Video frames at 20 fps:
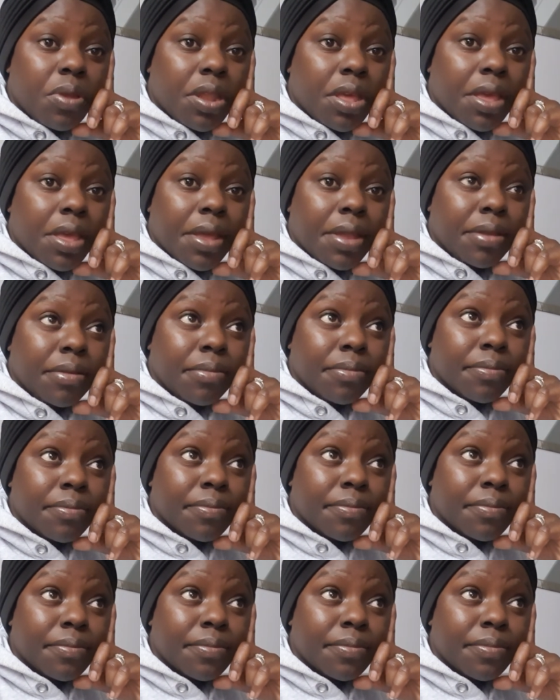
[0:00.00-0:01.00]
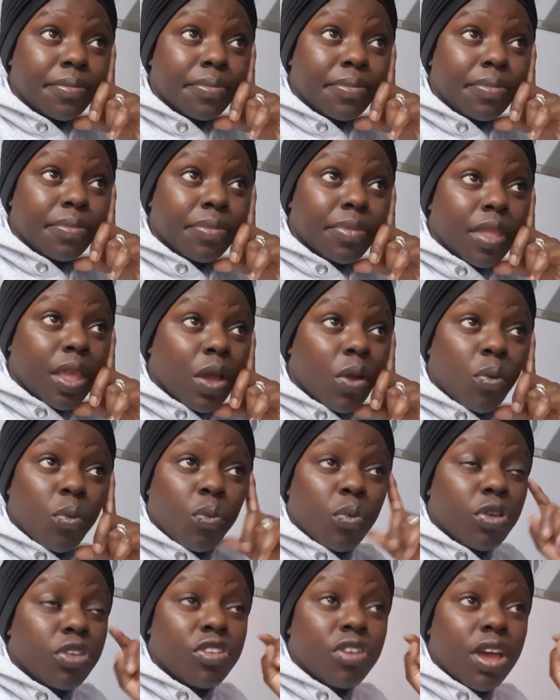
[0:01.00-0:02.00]
again,
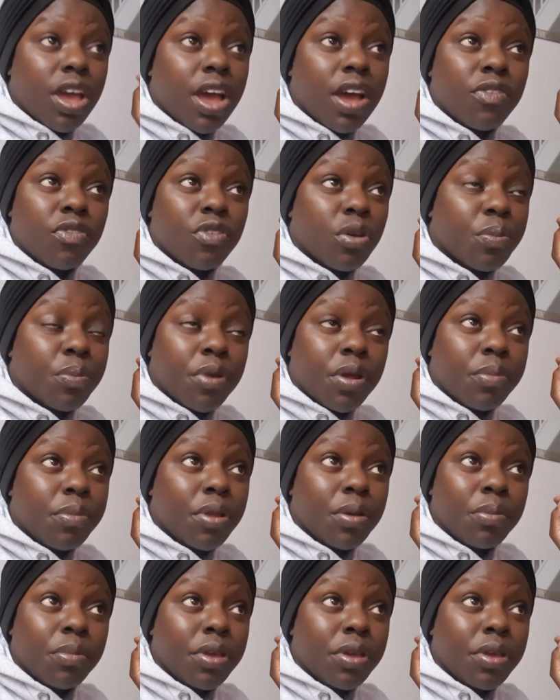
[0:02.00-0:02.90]
which I have no problem